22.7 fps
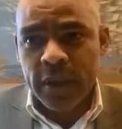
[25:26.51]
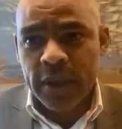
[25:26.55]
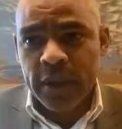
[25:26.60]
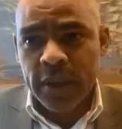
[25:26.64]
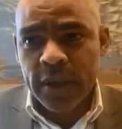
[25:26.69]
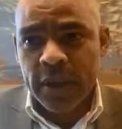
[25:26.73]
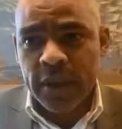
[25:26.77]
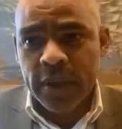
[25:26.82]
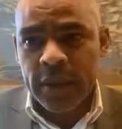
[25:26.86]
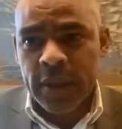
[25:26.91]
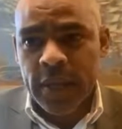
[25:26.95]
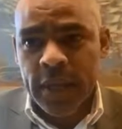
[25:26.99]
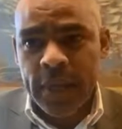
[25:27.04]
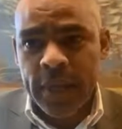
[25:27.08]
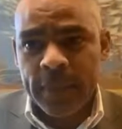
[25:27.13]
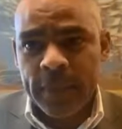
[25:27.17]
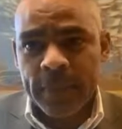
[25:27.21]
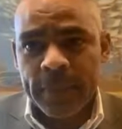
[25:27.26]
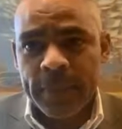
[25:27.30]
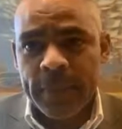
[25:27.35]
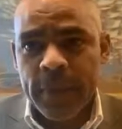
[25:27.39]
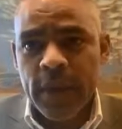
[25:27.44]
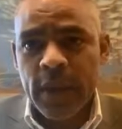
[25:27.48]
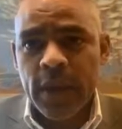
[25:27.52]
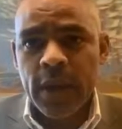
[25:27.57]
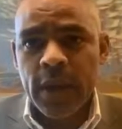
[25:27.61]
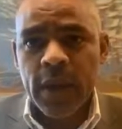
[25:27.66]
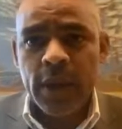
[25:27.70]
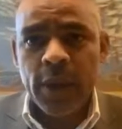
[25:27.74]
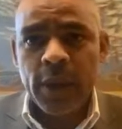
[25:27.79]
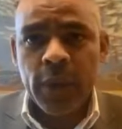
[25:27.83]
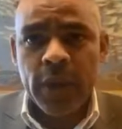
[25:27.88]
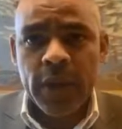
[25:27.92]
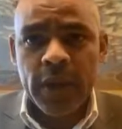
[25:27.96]
You know, um,
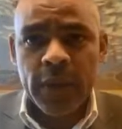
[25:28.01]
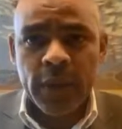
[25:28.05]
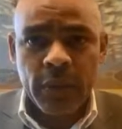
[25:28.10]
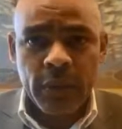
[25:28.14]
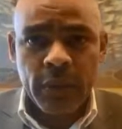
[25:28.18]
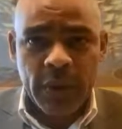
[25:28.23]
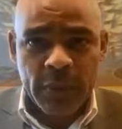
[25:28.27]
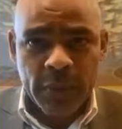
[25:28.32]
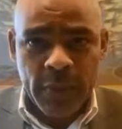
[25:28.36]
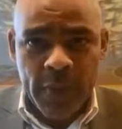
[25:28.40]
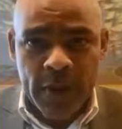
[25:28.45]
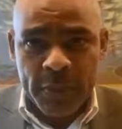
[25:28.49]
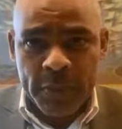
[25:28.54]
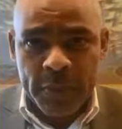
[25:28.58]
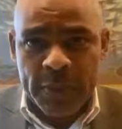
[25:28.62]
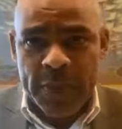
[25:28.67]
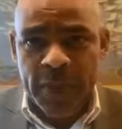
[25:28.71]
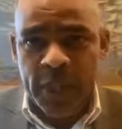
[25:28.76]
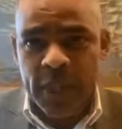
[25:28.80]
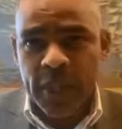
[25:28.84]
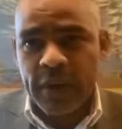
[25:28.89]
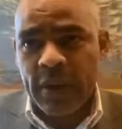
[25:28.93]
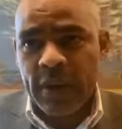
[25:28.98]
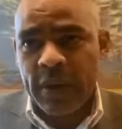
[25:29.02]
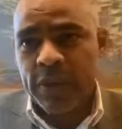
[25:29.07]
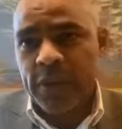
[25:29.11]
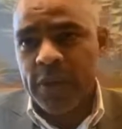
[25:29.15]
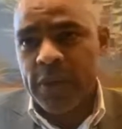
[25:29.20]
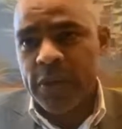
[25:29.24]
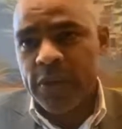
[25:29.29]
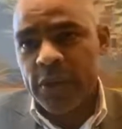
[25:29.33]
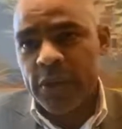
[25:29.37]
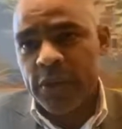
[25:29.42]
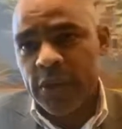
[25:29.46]
we we've made particular
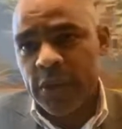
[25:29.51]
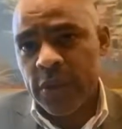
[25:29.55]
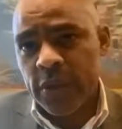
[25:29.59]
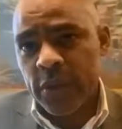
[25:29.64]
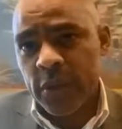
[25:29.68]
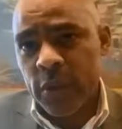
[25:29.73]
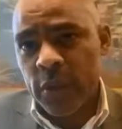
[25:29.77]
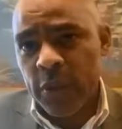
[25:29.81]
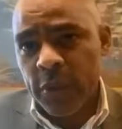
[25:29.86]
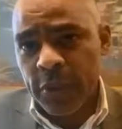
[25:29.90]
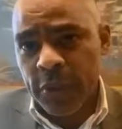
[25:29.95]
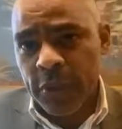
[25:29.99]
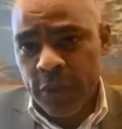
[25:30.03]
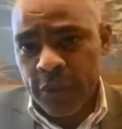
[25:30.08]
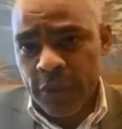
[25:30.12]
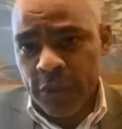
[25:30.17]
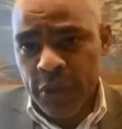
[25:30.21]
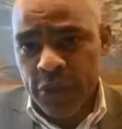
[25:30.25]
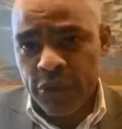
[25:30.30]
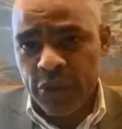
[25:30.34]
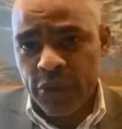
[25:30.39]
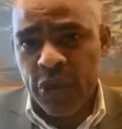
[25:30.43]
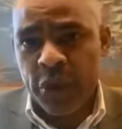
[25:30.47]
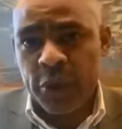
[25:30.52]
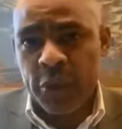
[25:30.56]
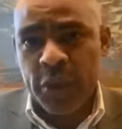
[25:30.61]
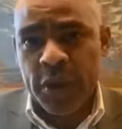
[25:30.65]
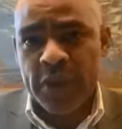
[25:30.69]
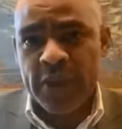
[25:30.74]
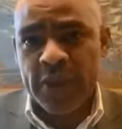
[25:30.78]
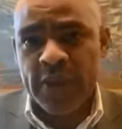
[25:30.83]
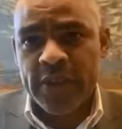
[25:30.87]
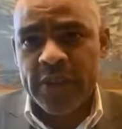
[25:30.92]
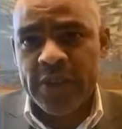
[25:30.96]
efforts to work with our voluntary
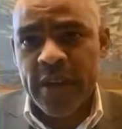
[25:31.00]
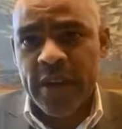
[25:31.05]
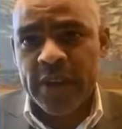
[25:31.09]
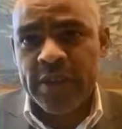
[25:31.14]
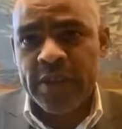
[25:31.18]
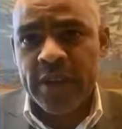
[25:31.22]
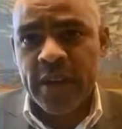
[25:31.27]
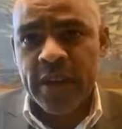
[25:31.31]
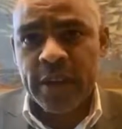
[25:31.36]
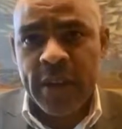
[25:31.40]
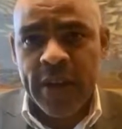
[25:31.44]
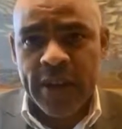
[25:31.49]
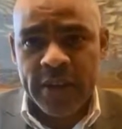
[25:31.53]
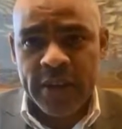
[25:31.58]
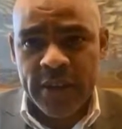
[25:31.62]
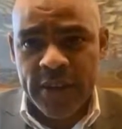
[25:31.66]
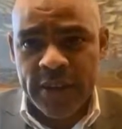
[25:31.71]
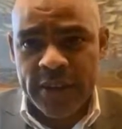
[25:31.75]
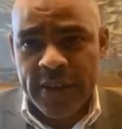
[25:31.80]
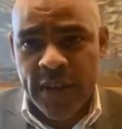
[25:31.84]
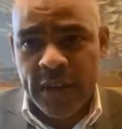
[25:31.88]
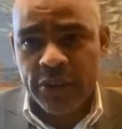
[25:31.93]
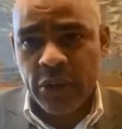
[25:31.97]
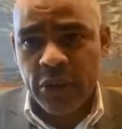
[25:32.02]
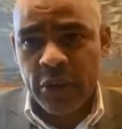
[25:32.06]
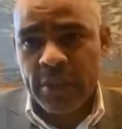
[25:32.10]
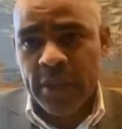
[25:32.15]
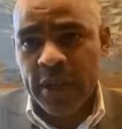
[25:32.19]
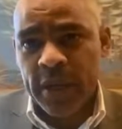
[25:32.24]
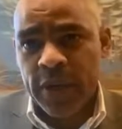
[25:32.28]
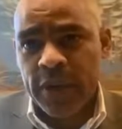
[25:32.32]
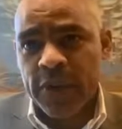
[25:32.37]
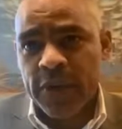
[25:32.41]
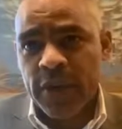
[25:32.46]
community sector. Uh, Sandra
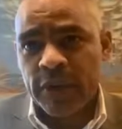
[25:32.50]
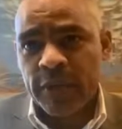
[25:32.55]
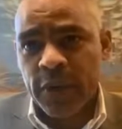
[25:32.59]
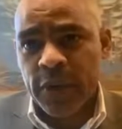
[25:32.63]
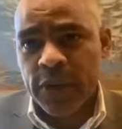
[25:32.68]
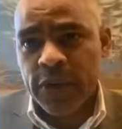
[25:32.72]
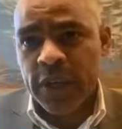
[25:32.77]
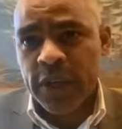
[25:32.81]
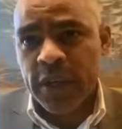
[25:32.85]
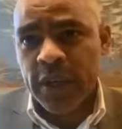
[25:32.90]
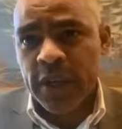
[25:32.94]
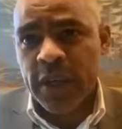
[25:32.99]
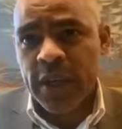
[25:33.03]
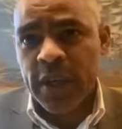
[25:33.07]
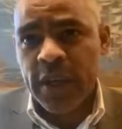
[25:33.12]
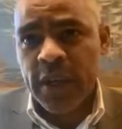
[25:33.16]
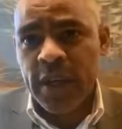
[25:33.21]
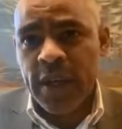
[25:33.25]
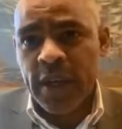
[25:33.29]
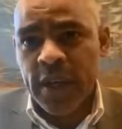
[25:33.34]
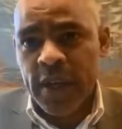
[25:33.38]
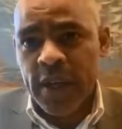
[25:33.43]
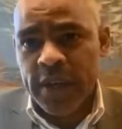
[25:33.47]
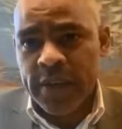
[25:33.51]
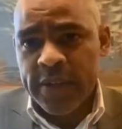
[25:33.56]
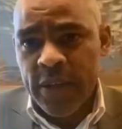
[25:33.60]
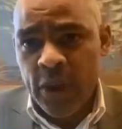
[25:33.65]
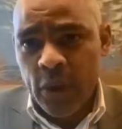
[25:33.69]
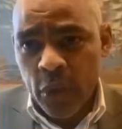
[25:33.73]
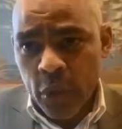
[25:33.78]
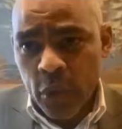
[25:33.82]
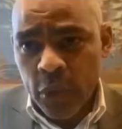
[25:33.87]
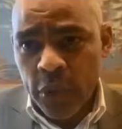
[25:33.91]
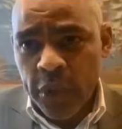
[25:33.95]
Meadows at Voscur is that
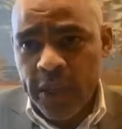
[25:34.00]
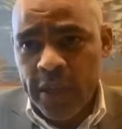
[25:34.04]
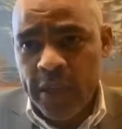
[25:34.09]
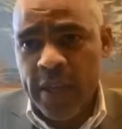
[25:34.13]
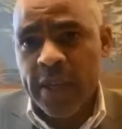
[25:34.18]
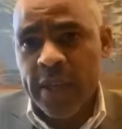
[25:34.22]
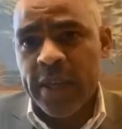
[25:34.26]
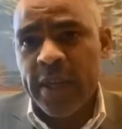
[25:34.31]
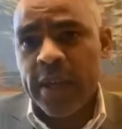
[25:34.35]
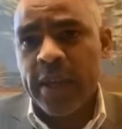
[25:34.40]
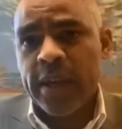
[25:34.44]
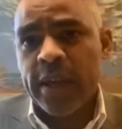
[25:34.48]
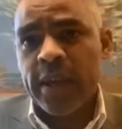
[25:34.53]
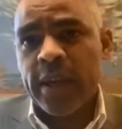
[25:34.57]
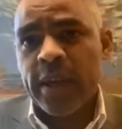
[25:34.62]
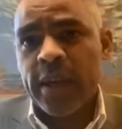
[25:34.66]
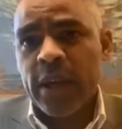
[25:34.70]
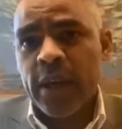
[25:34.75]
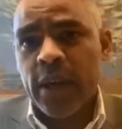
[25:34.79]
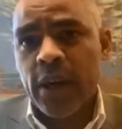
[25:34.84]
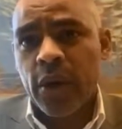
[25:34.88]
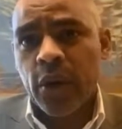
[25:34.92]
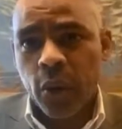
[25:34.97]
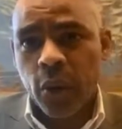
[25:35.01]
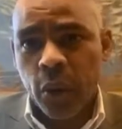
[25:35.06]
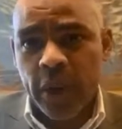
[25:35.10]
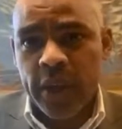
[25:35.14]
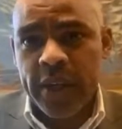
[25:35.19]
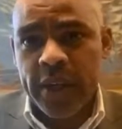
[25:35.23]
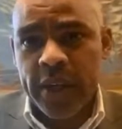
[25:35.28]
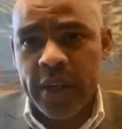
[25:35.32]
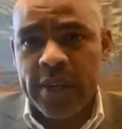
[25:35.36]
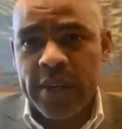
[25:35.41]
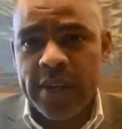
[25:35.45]
all the key all the
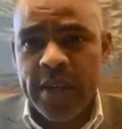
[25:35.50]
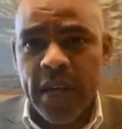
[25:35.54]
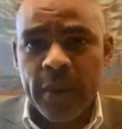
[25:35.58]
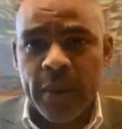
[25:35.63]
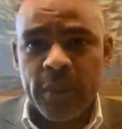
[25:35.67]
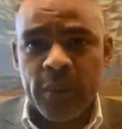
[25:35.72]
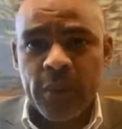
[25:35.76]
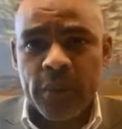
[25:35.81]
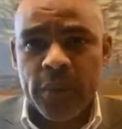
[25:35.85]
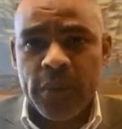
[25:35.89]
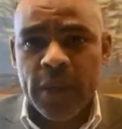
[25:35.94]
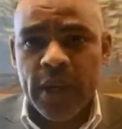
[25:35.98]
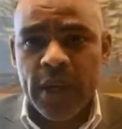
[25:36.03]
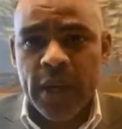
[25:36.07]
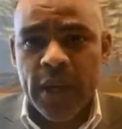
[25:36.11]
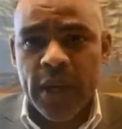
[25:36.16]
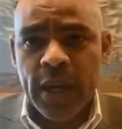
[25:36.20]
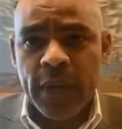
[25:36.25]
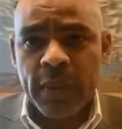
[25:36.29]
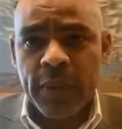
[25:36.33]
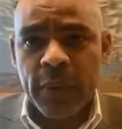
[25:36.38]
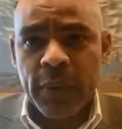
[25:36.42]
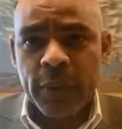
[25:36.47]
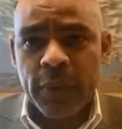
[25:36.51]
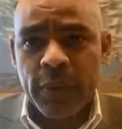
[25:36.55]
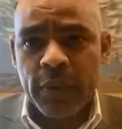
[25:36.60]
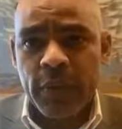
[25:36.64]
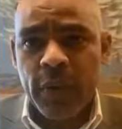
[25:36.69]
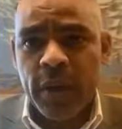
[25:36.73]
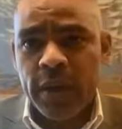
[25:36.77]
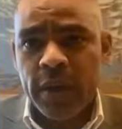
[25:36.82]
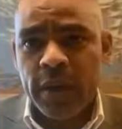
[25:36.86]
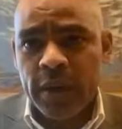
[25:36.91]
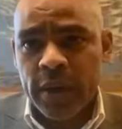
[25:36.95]
key tables um, that we
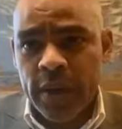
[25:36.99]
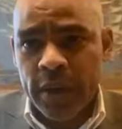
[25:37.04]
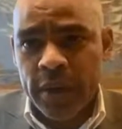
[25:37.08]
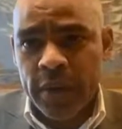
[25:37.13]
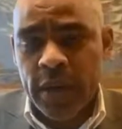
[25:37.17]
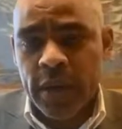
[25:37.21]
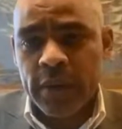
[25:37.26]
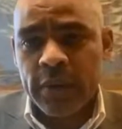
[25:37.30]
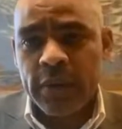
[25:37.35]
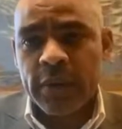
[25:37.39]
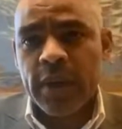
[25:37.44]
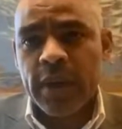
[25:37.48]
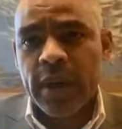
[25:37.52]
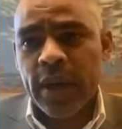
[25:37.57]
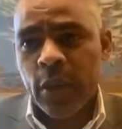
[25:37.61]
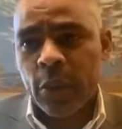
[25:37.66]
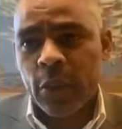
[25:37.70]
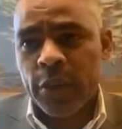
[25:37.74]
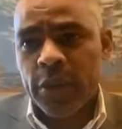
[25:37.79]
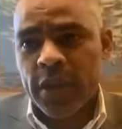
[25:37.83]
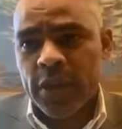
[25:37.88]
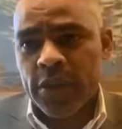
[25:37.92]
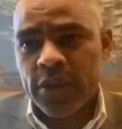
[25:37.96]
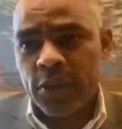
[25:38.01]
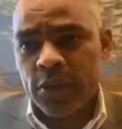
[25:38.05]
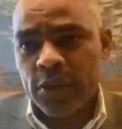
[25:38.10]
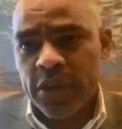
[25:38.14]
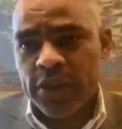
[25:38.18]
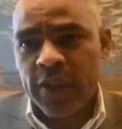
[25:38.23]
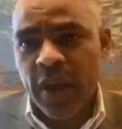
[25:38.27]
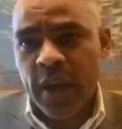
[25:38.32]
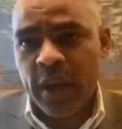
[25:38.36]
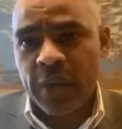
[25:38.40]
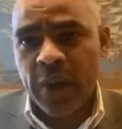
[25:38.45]
run and, and, and, helping us
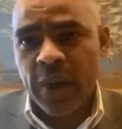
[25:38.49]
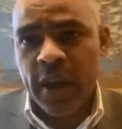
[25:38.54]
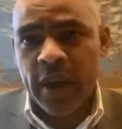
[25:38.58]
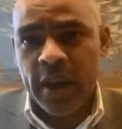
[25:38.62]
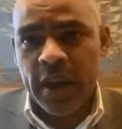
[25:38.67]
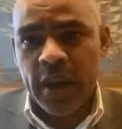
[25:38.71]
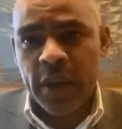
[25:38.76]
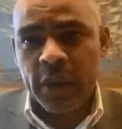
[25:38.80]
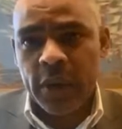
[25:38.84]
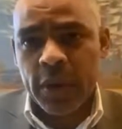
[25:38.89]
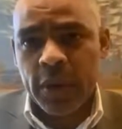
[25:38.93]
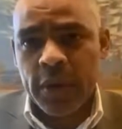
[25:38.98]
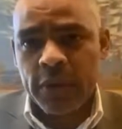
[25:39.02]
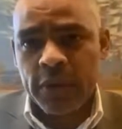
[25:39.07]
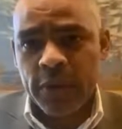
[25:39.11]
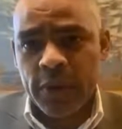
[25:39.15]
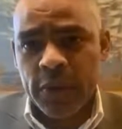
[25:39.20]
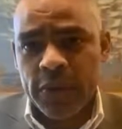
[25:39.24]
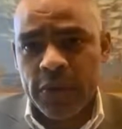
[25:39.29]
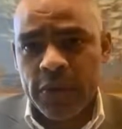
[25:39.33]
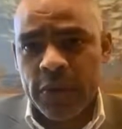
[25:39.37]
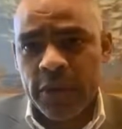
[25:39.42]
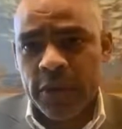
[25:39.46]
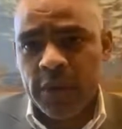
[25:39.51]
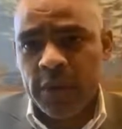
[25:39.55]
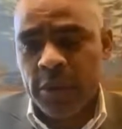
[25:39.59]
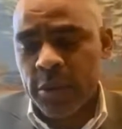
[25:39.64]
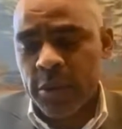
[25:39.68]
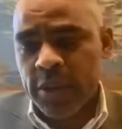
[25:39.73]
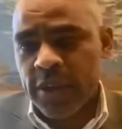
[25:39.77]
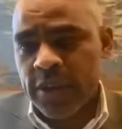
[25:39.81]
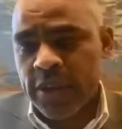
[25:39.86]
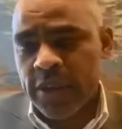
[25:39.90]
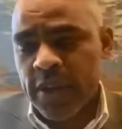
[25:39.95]
reach out for that network of voluntary
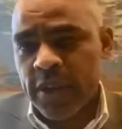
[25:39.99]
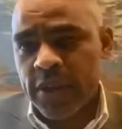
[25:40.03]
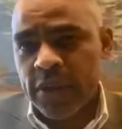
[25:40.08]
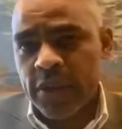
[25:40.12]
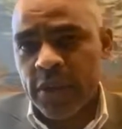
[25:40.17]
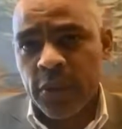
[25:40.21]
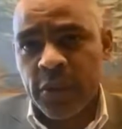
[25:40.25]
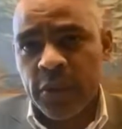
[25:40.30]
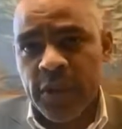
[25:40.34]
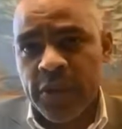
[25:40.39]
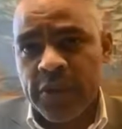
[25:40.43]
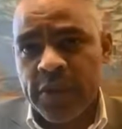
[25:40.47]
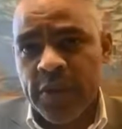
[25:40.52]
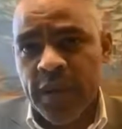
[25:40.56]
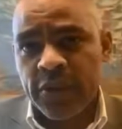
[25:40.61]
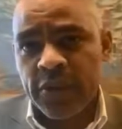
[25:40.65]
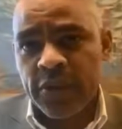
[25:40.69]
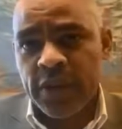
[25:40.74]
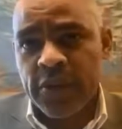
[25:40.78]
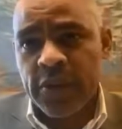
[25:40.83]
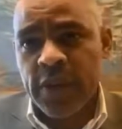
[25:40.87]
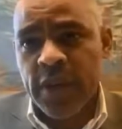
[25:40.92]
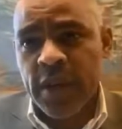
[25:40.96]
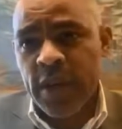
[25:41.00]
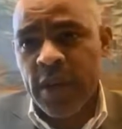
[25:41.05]
community sector organizations.